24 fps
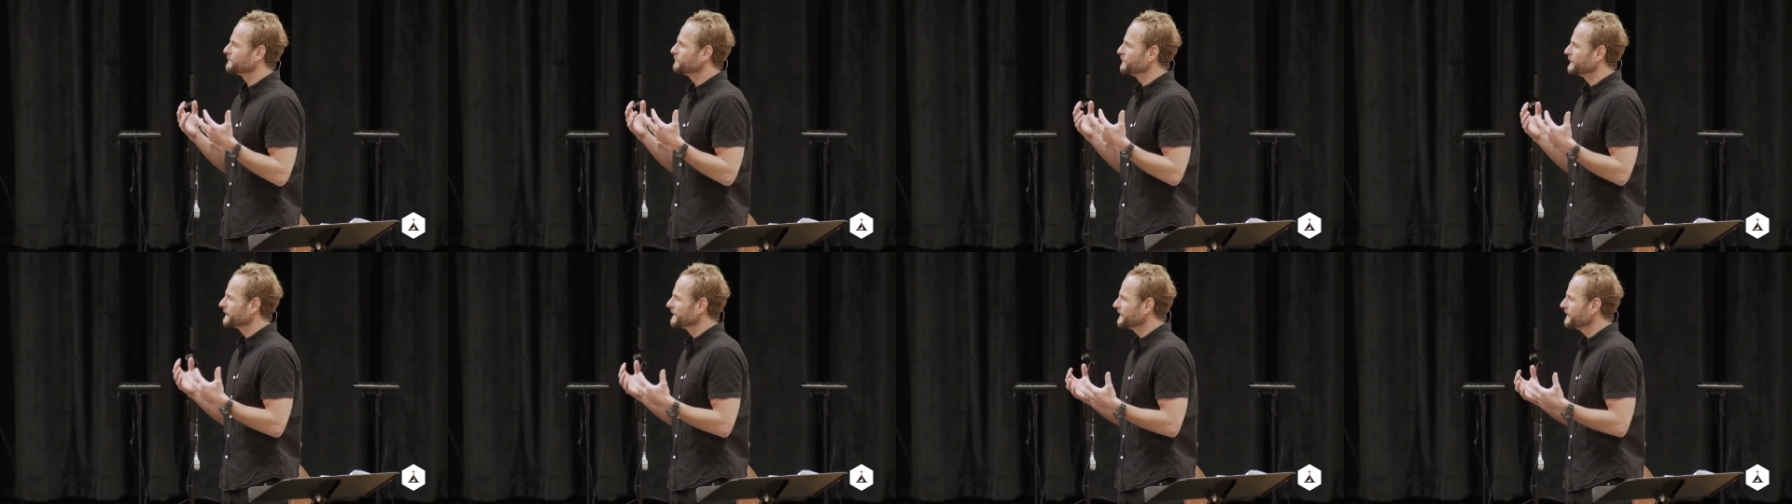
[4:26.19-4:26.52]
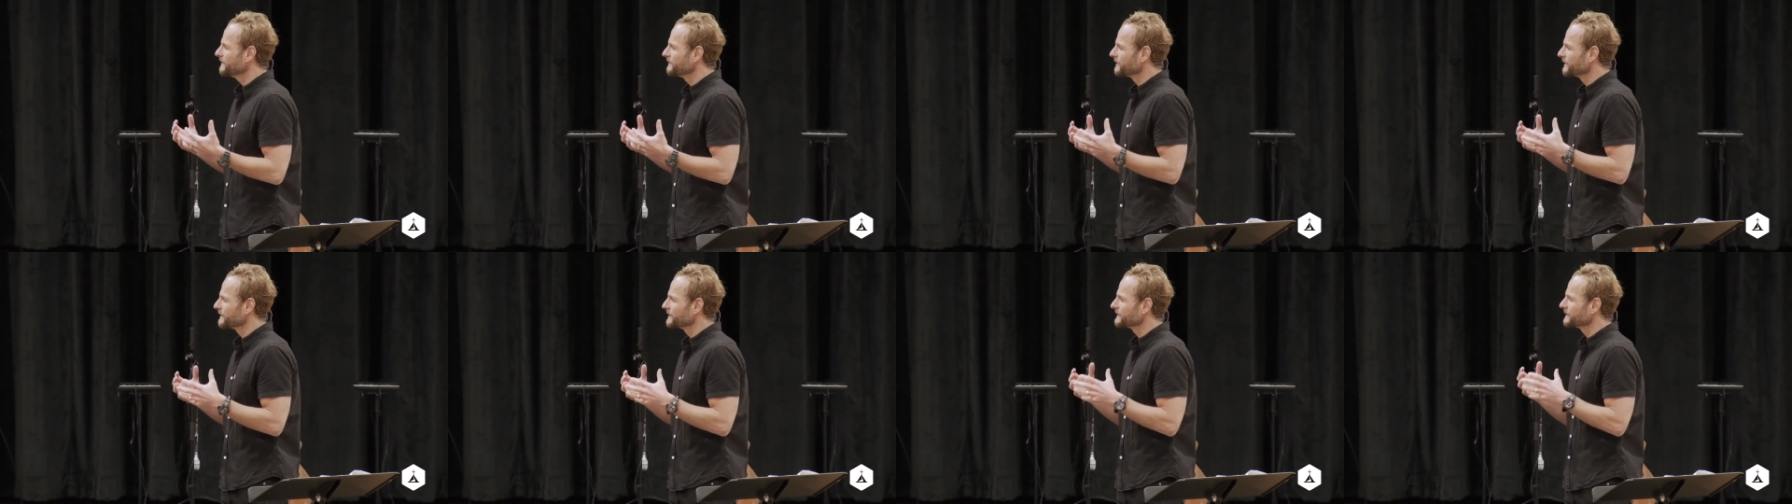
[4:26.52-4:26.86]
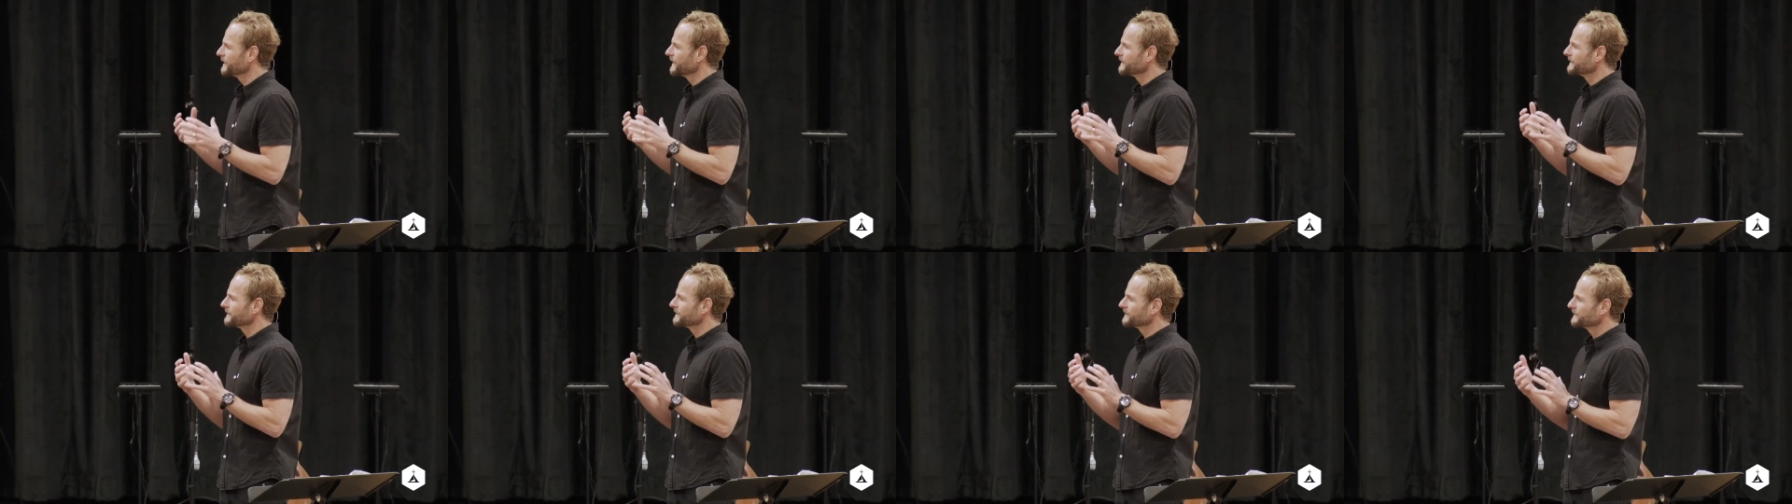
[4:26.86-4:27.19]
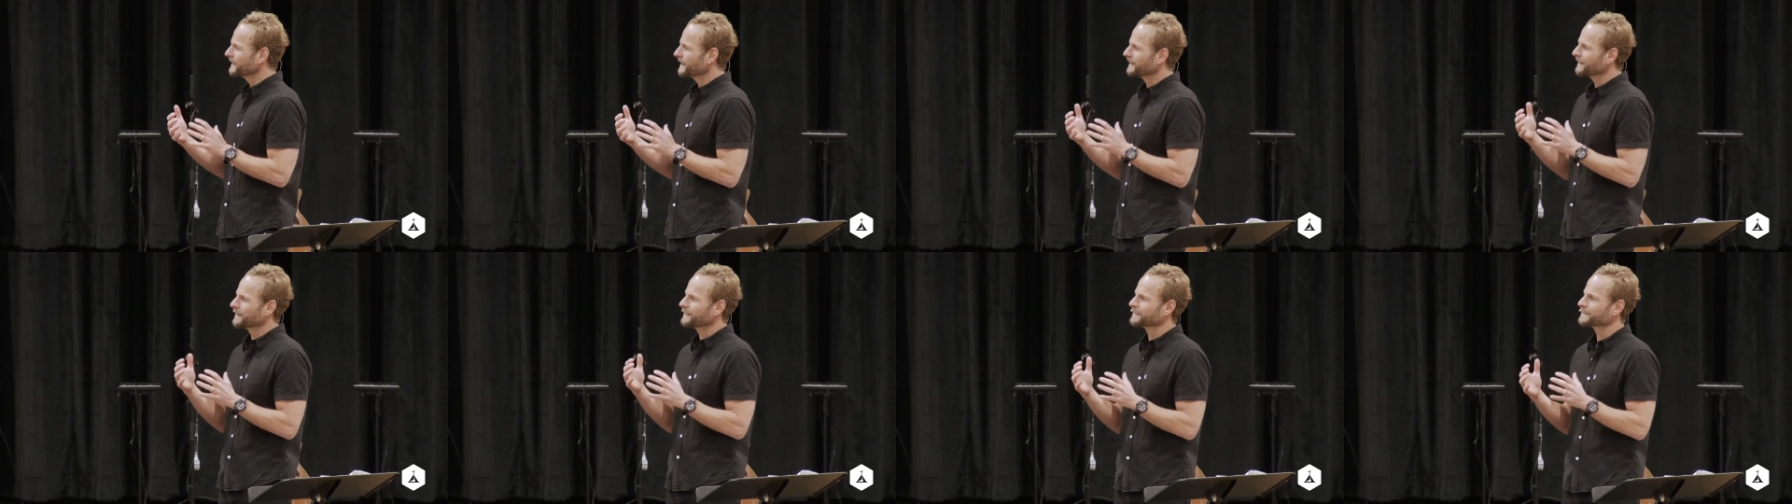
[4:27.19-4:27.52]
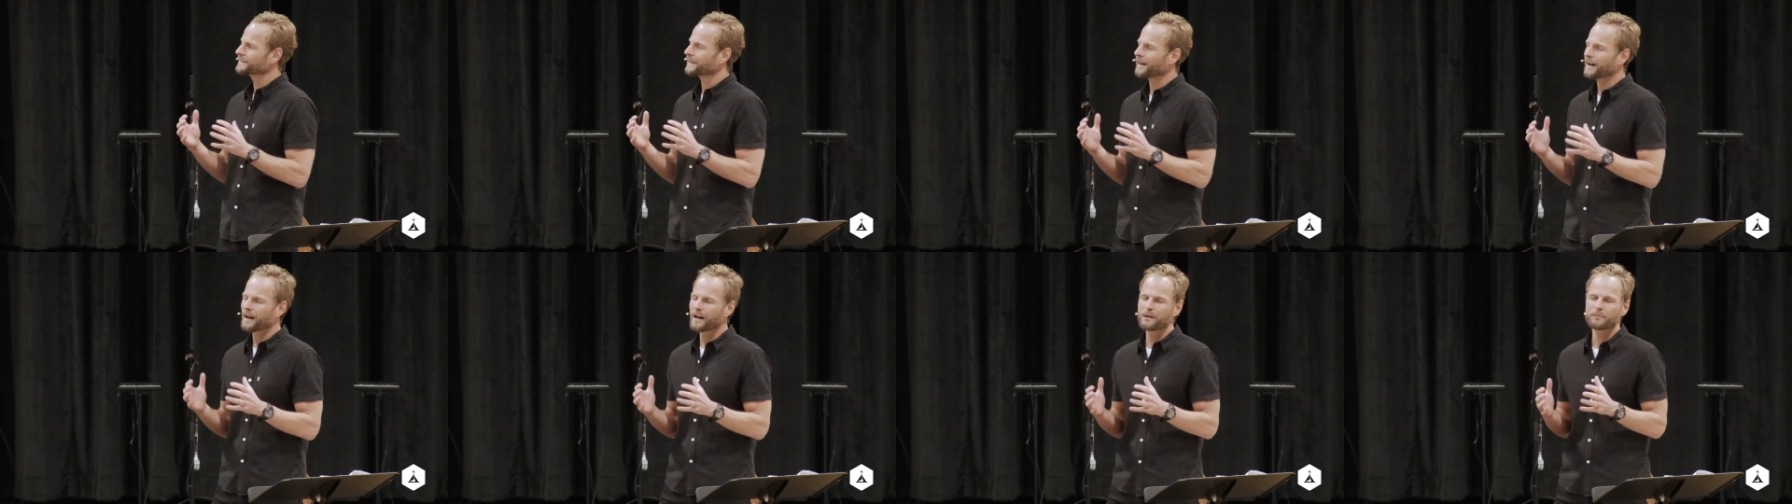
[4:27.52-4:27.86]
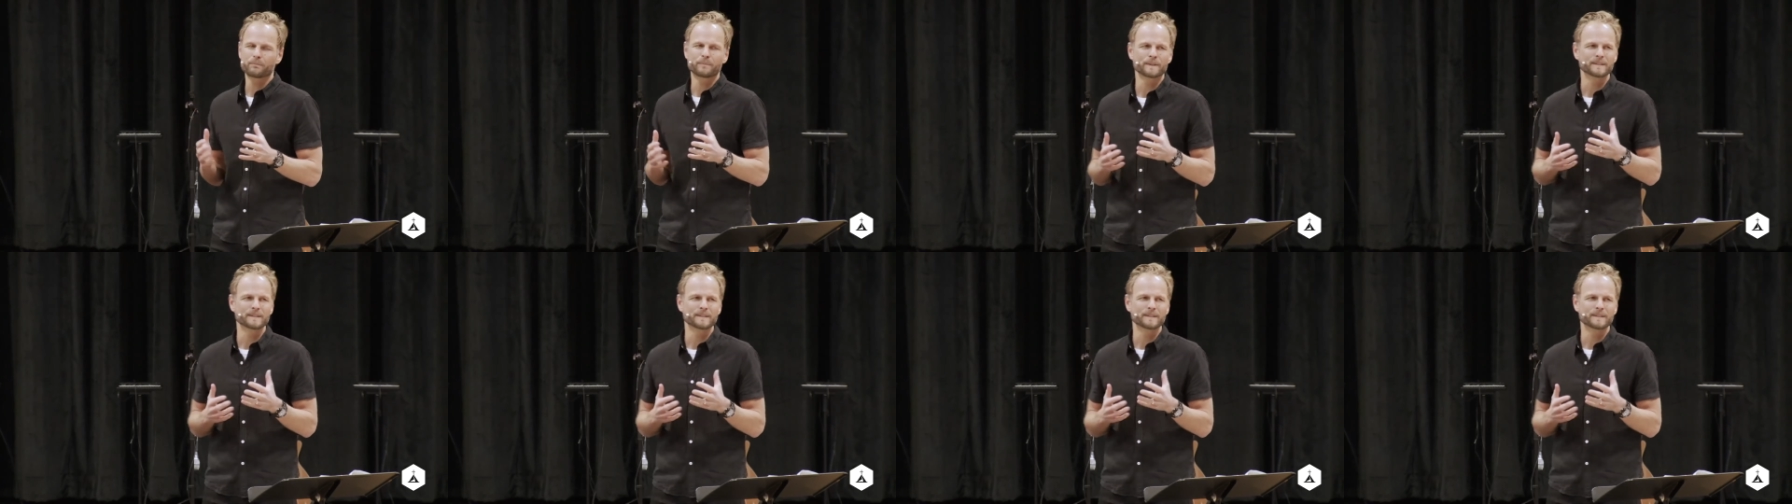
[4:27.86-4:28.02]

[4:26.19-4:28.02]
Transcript: believers that set us up,